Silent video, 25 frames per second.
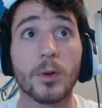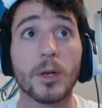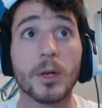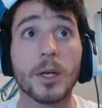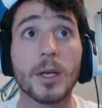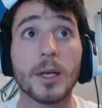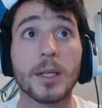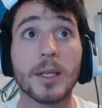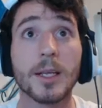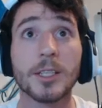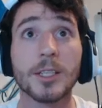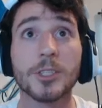
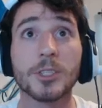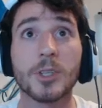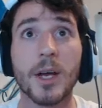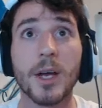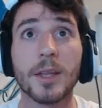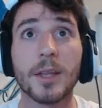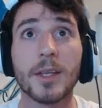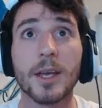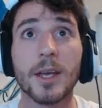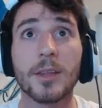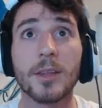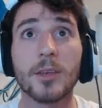Let's try
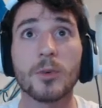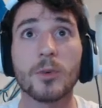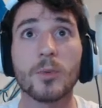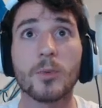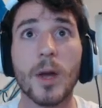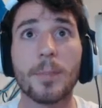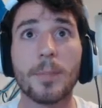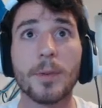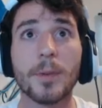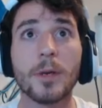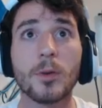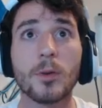the other
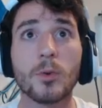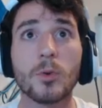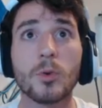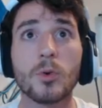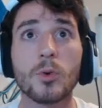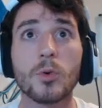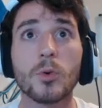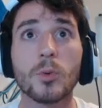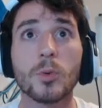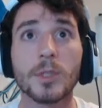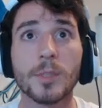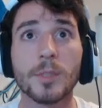weapon. Ooh,
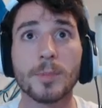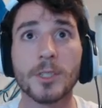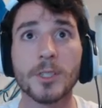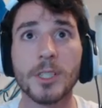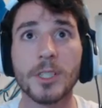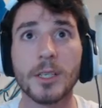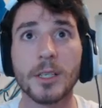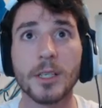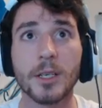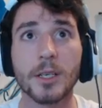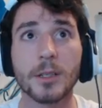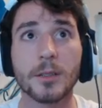it's a machine
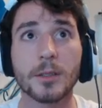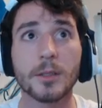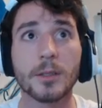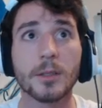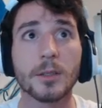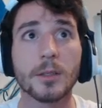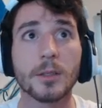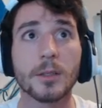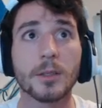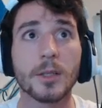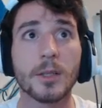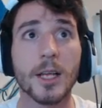gun.
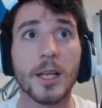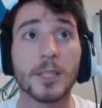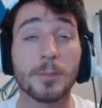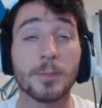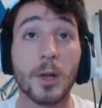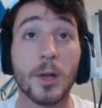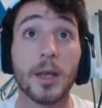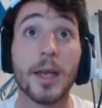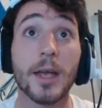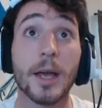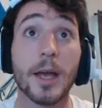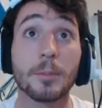That's
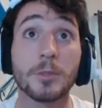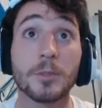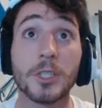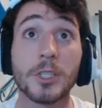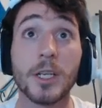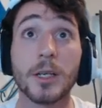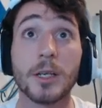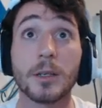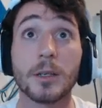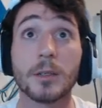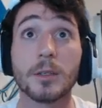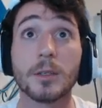probably
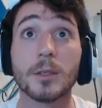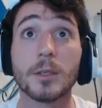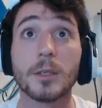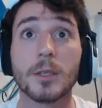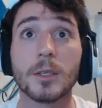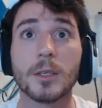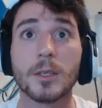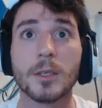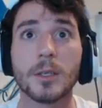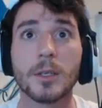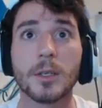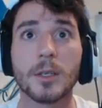MG.
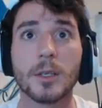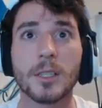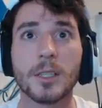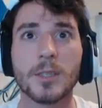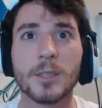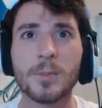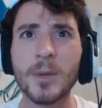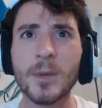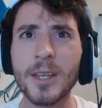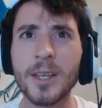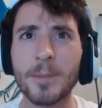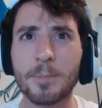It's
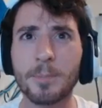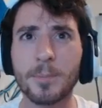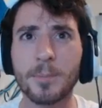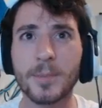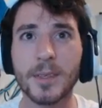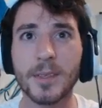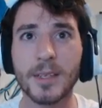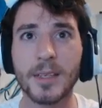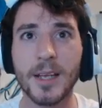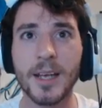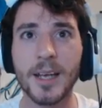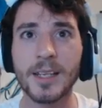really
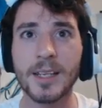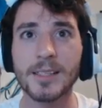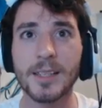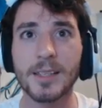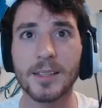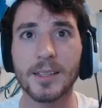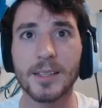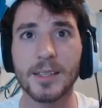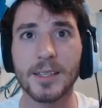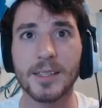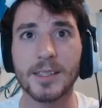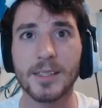kind of sounds
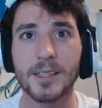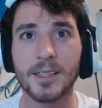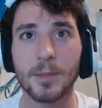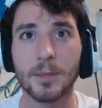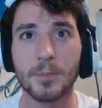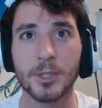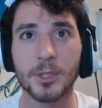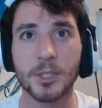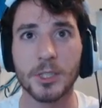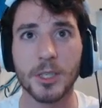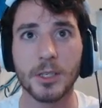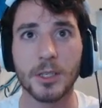like a
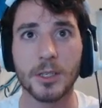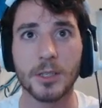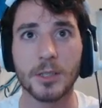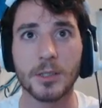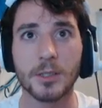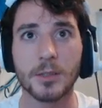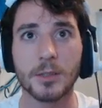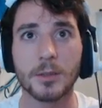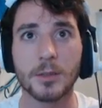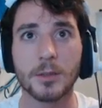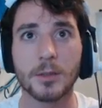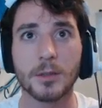submachine gun.
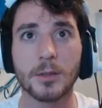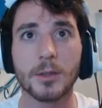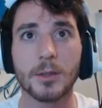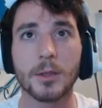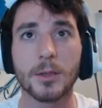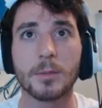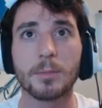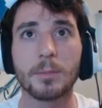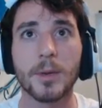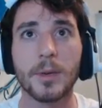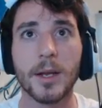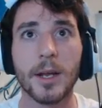
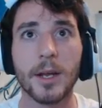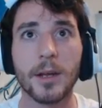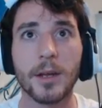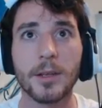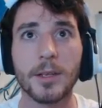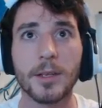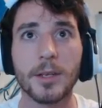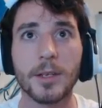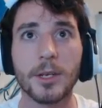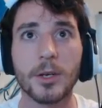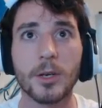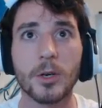But I only
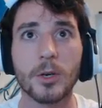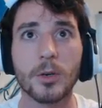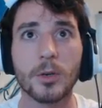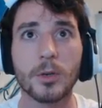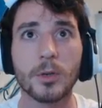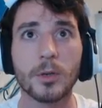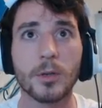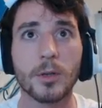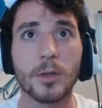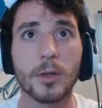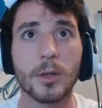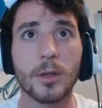know
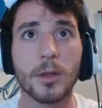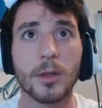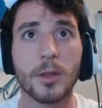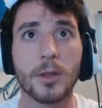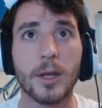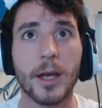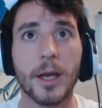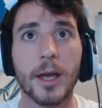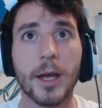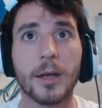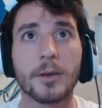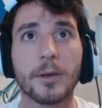
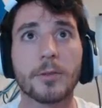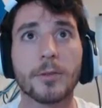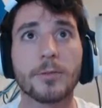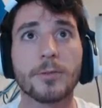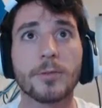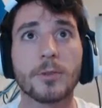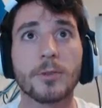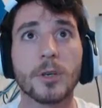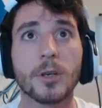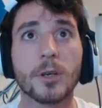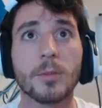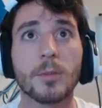that
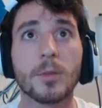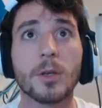from